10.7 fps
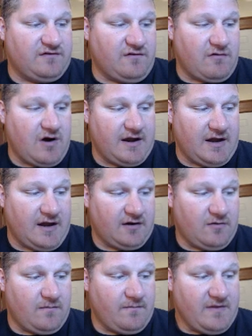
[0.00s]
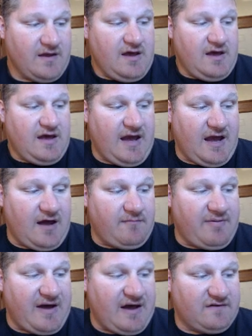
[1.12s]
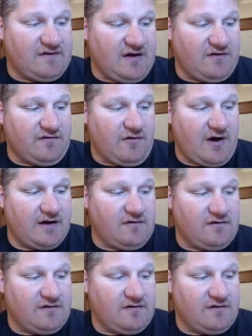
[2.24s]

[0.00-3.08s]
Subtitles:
triangle. And Pascal's triangle